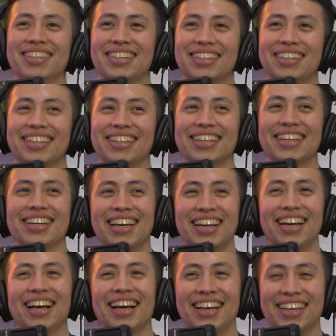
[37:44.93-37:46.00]
I don't
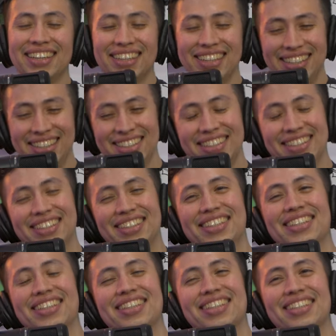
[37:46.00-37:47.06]
want to. I don't see what I
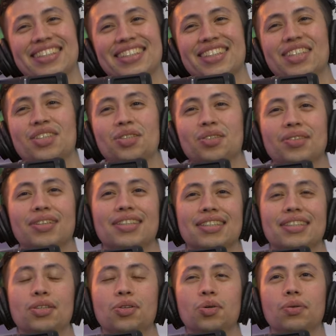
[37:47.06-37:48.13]
mean.
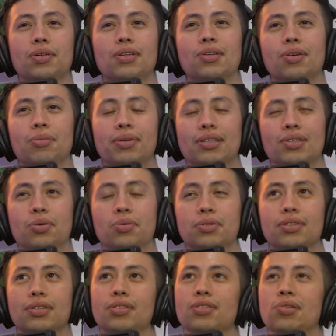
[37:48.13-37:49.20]
Who? I mean,
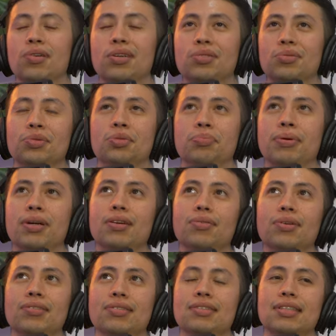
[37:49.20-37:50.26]
who? Who else would you pair?
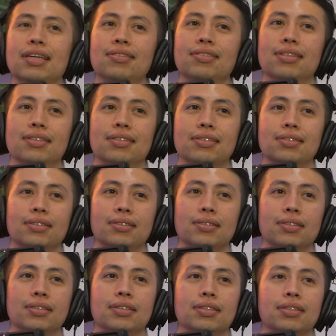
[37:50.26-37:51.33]
Who else is out there?
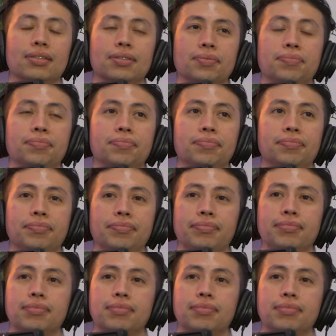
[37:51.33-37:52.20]
I would put